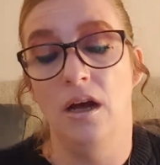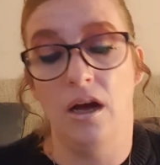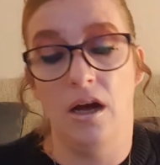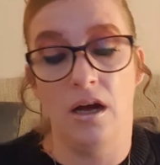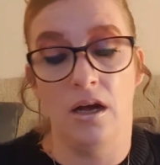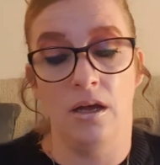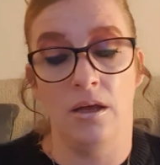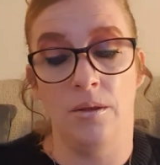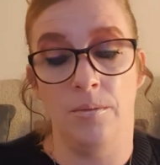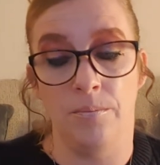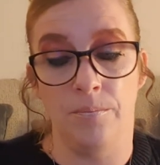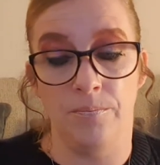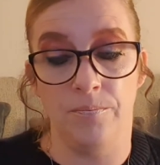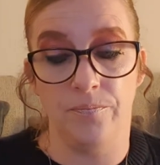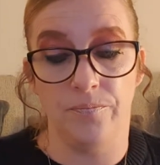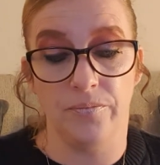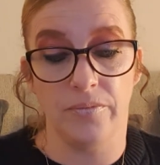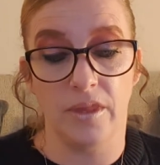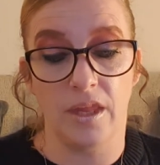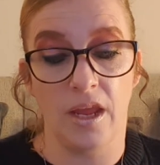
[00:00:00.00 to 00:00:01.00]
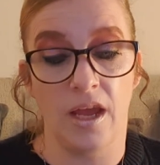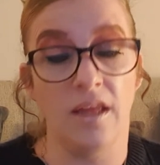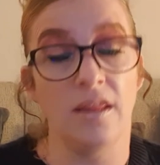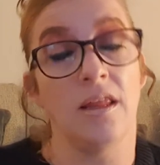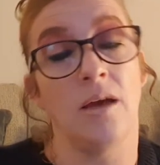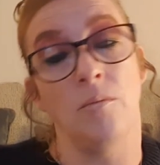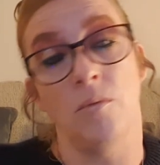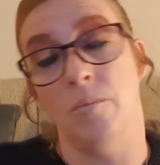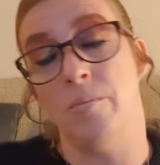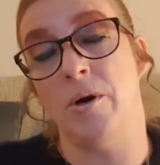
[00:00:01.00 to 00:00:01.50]
And
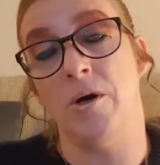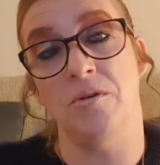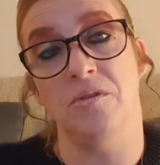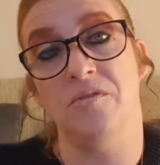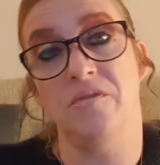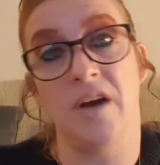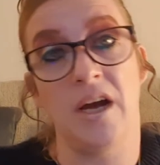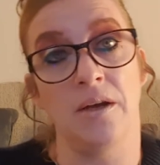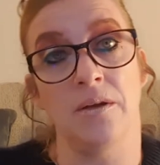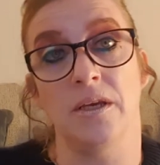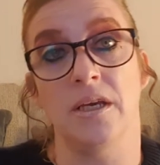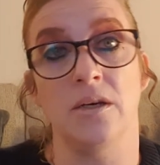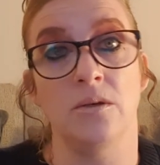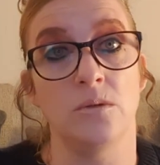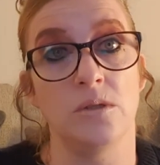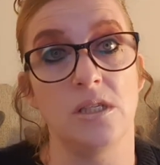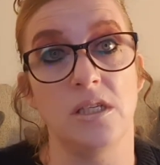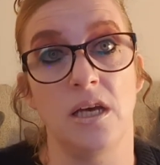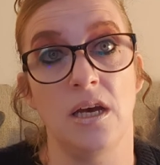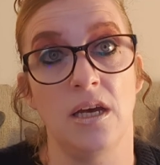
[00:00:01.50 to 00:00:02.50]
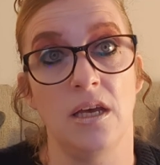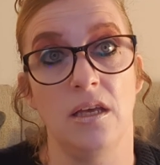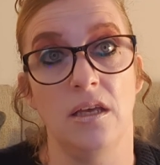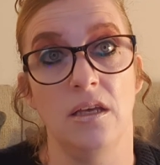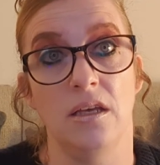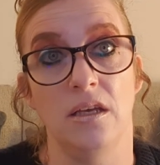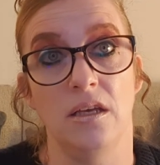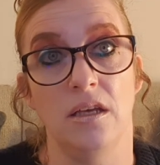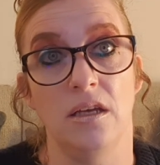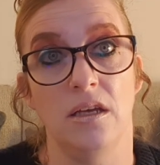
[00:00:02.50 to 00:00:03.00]
they were both found guilty,
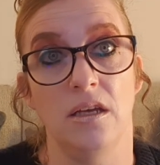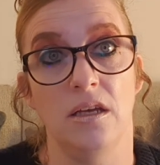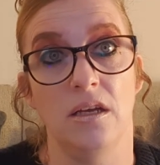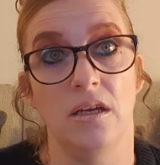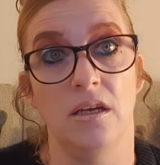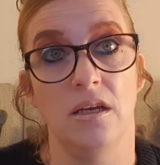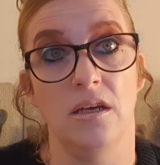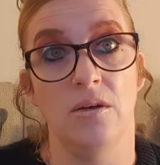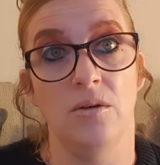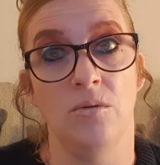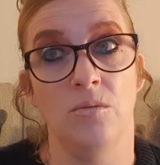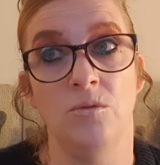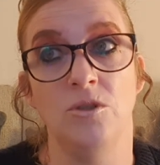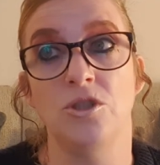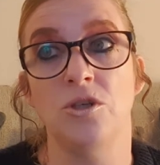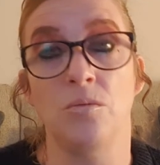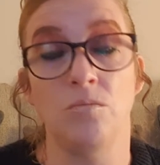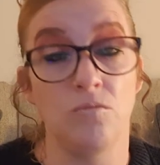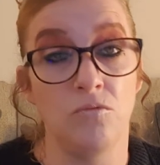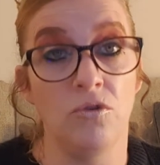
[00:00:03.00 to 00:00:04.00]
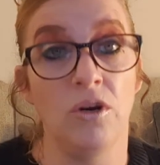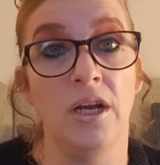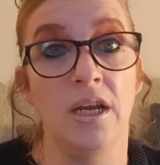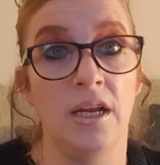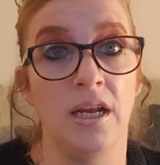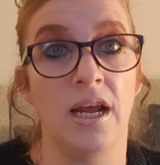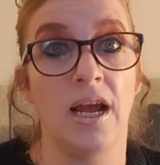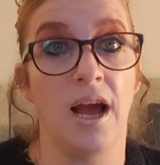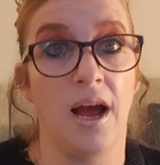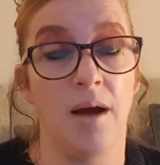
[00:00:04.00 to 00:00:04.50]
which I'm
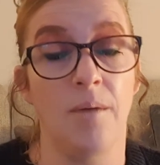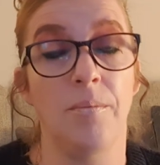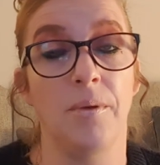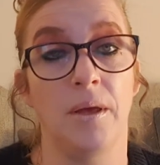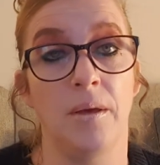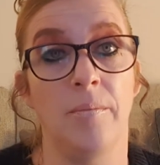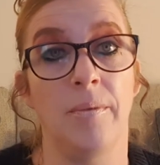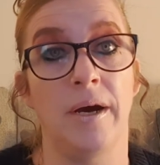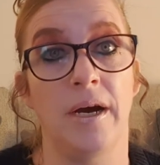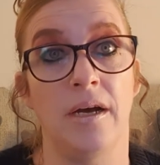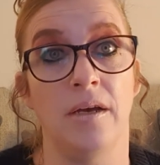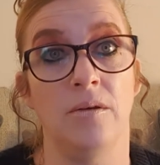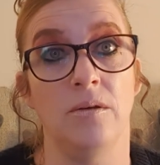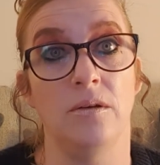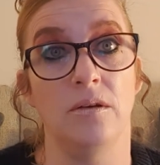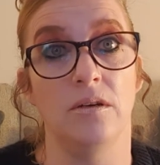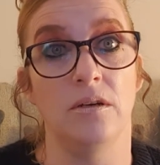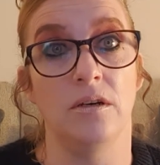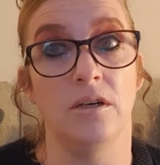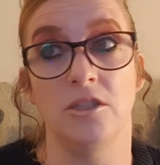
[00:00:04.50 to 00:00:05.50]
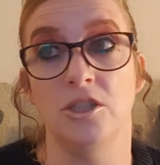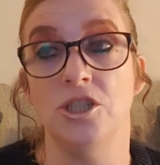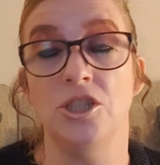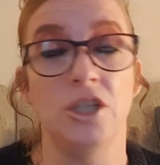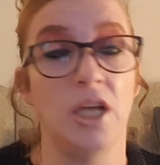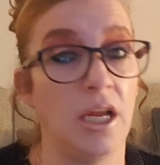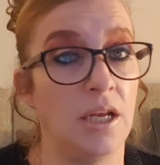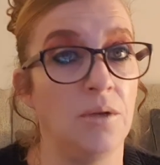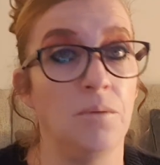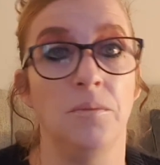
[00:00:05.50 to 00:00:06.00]
really happy about. I
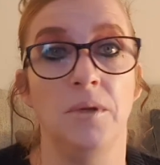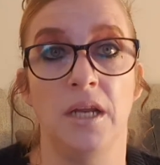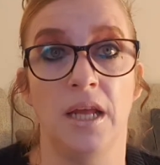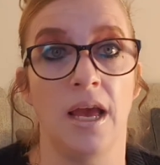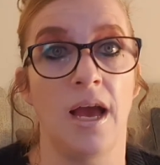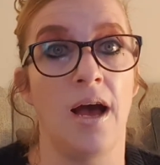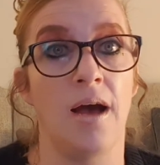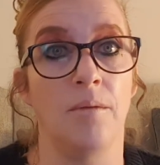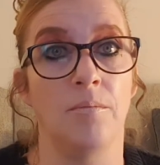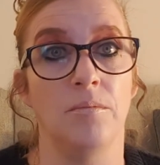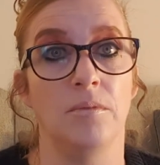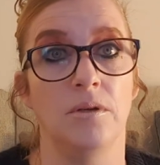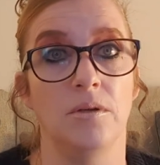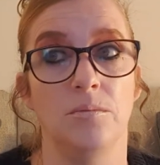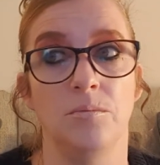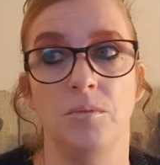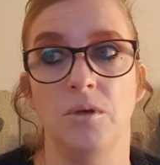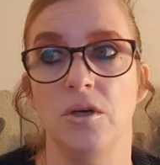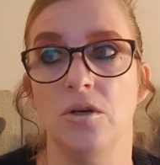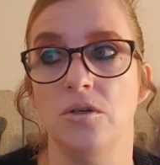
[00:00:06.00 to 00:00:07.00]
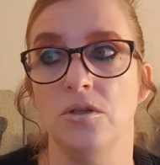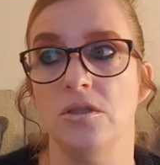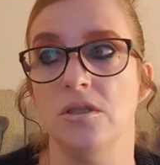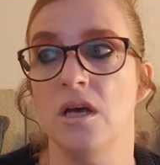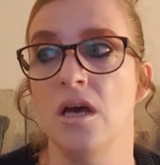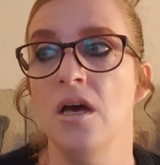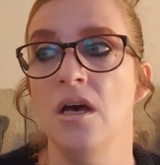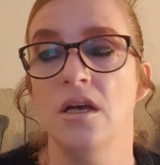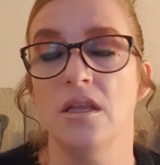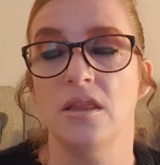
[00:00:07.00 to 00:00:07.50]
genuinely am, because
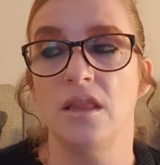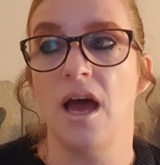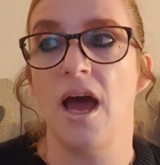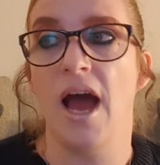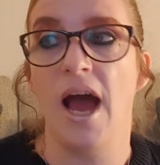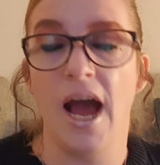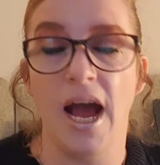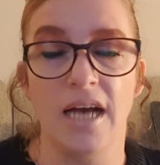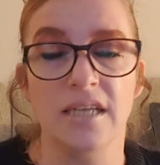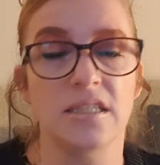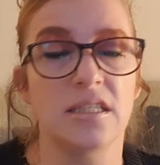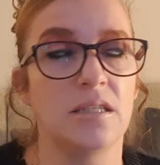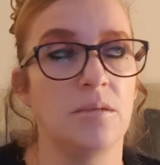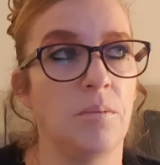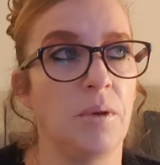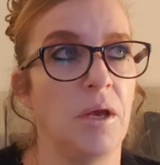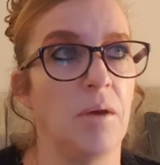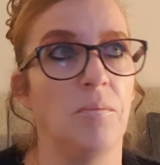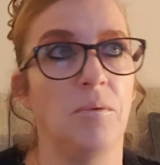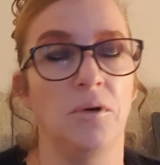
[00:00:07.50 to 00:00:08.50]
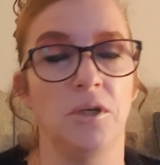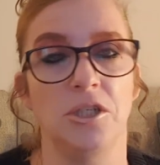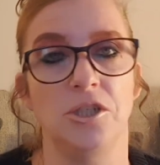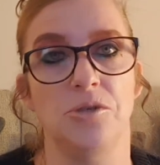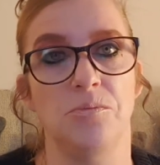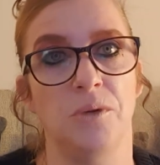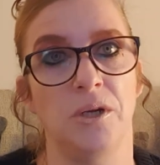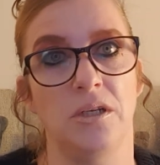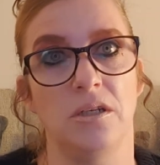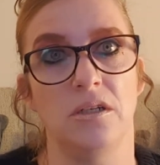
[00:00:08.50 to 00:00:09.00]
there has to be a
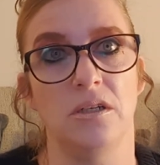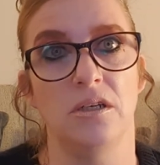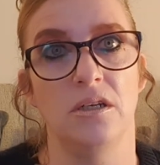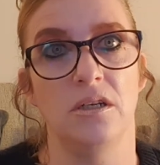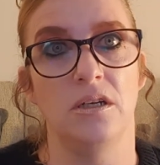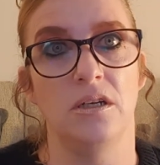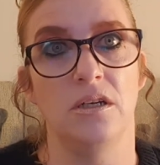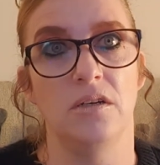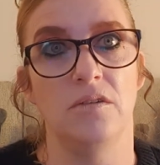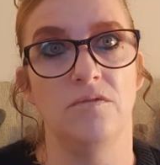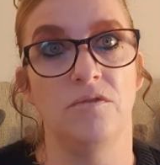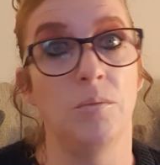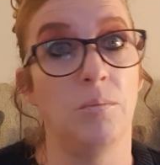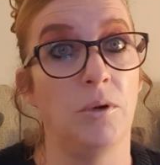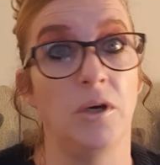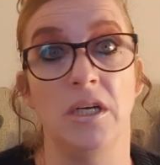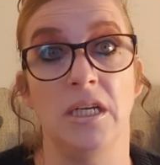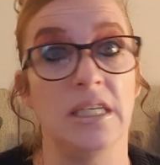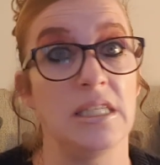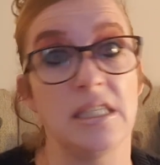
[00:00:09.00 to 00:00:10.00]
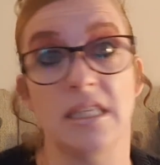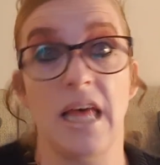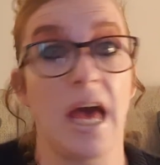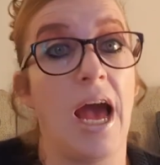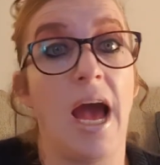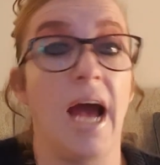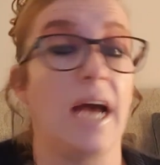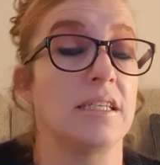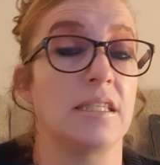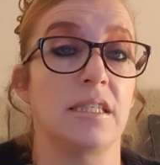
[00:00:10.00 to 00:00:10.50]
punishment for bullies. There
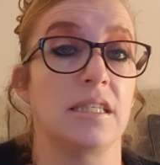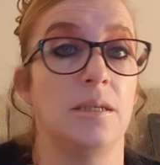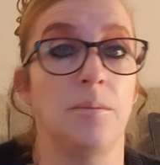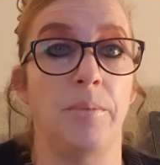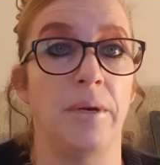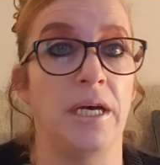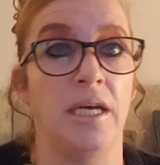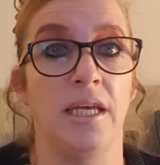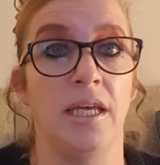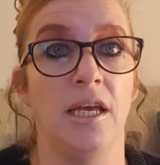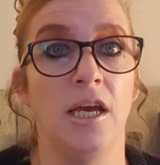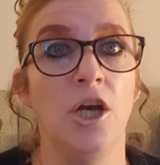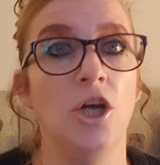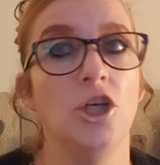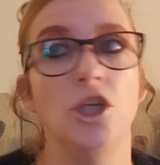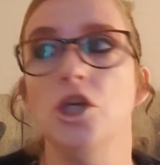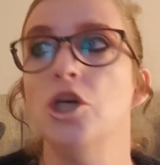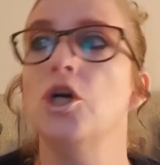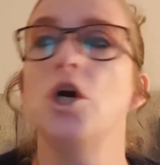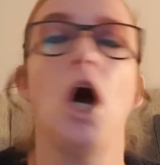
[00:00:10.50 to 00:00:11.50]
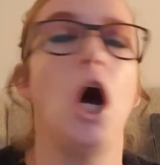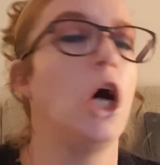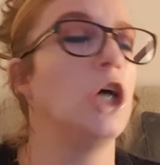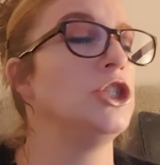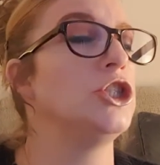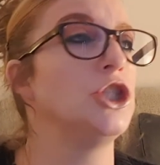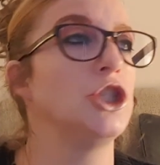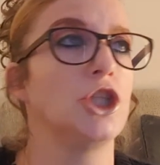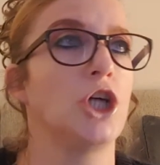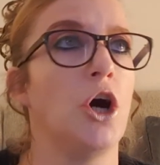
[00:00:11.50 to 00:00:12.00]
has to be. You
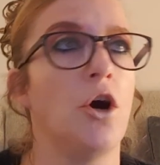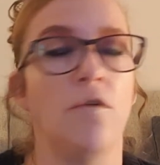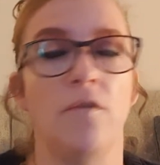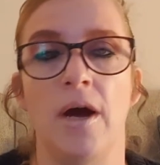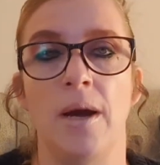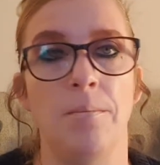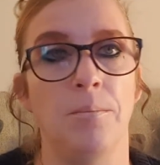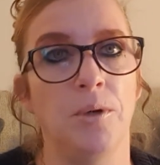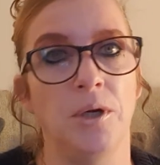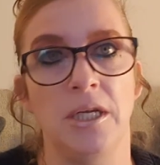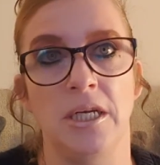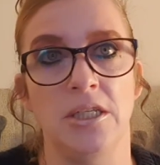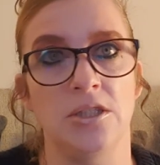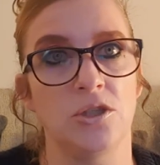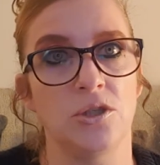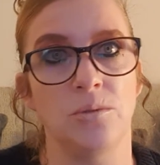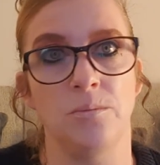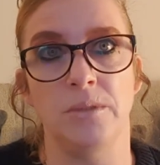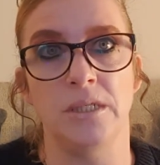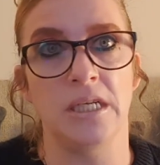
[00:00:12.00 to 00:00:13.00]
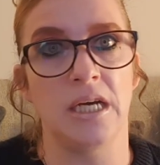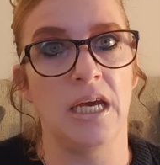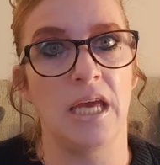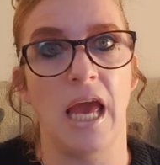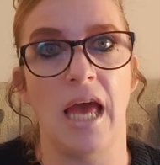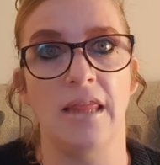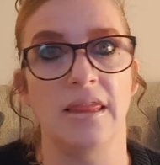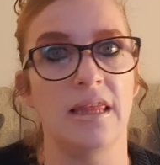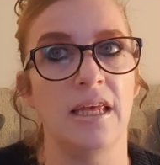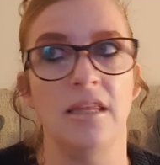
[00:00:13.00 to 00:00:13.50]
can't just go around bullying somebody
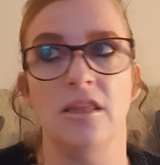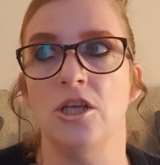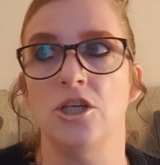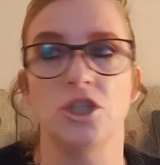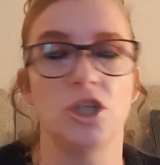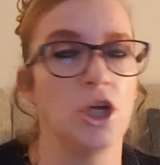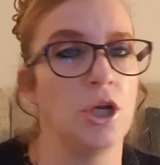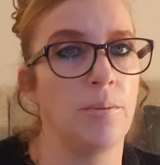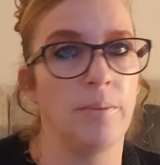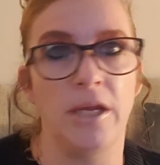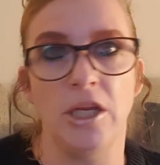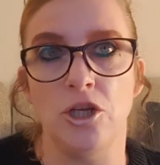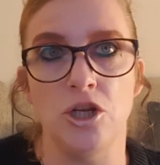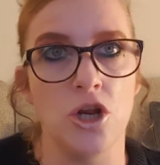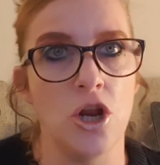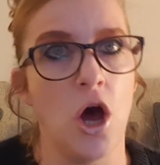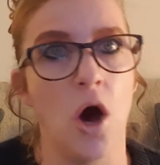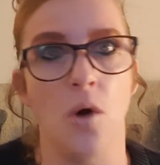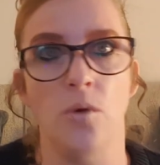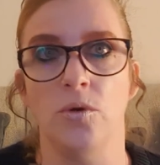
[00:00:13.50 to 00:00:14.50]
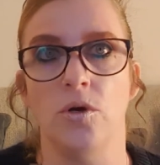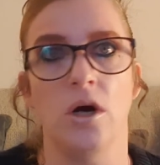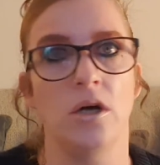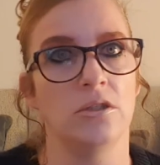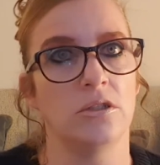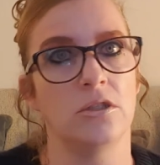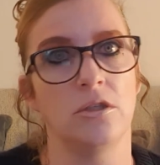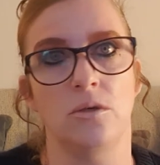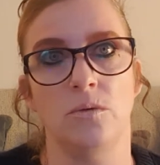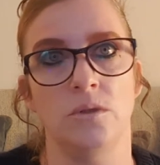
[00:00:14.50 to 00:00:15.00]
and think there's going to be no
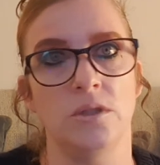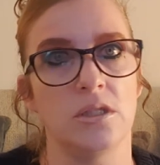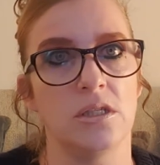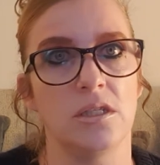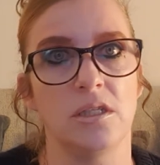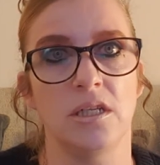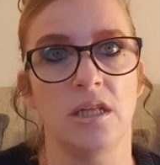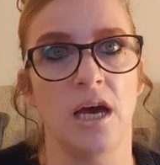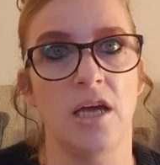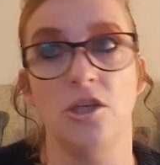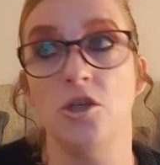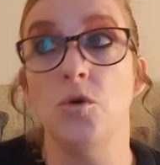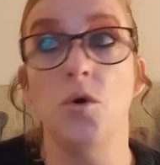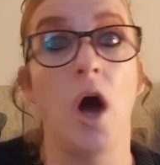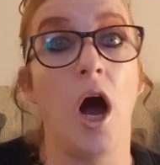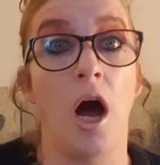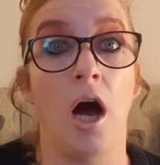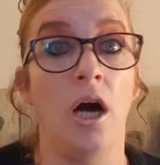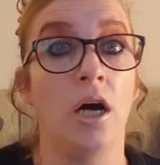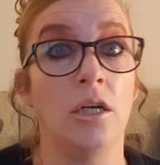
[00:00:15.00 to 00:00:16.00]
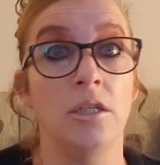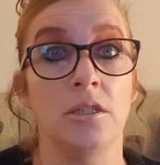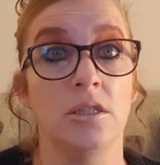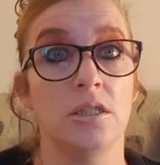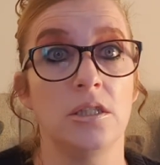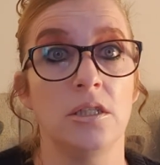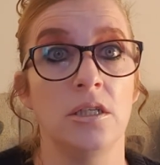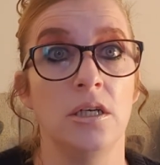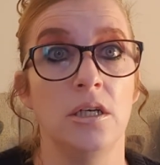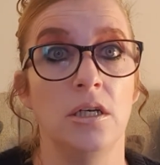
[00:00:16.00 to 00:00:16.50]
consequence to that. You
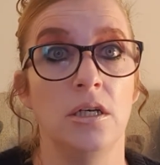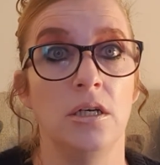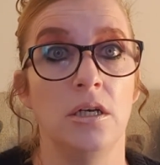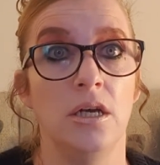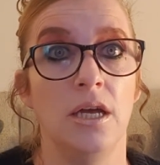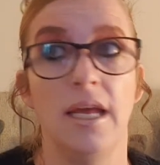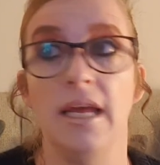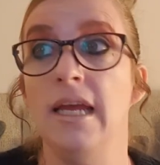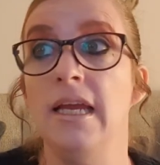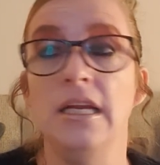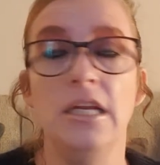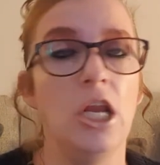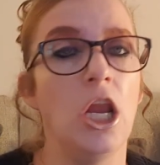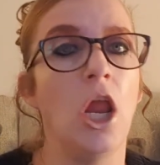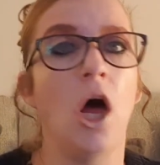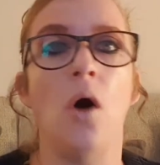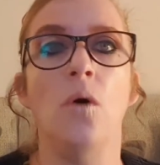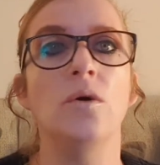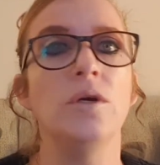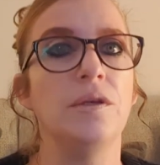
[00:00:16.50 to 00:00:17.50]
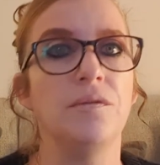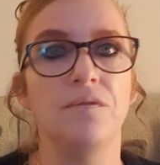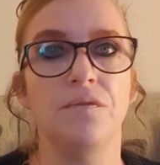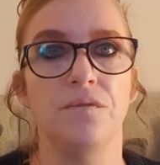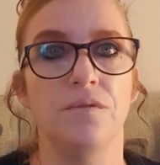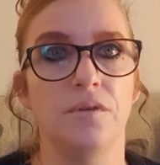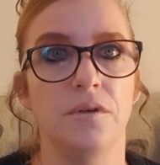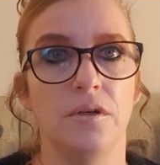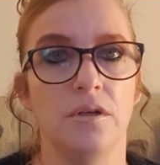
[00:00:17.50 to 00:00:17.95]
can't. In life,